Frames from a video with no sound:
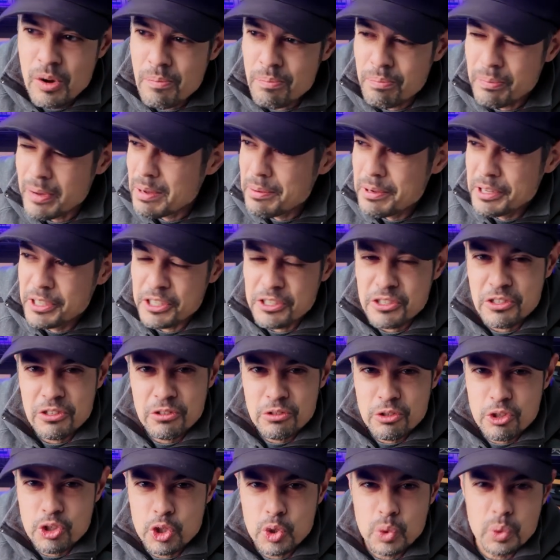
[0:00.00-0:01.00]
maybe just
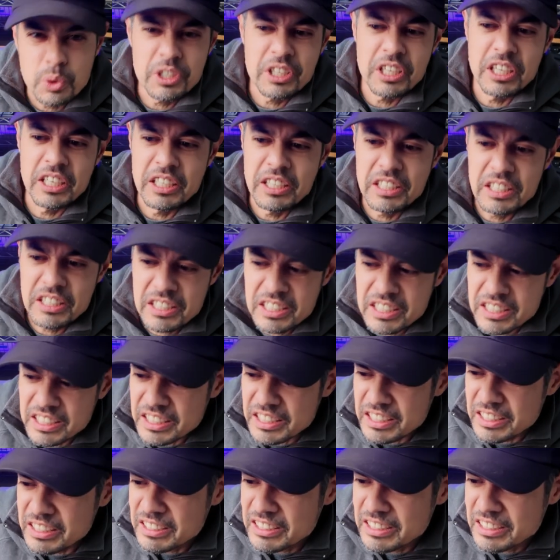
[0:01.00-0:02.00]
shoot guns
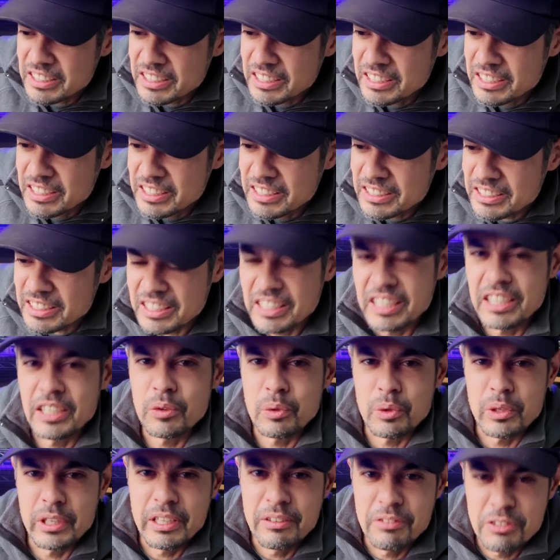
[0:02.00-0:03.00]
to like
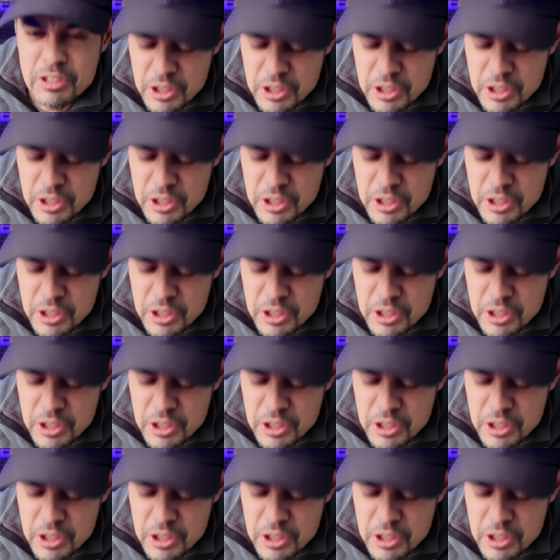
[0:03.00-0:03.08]
relieve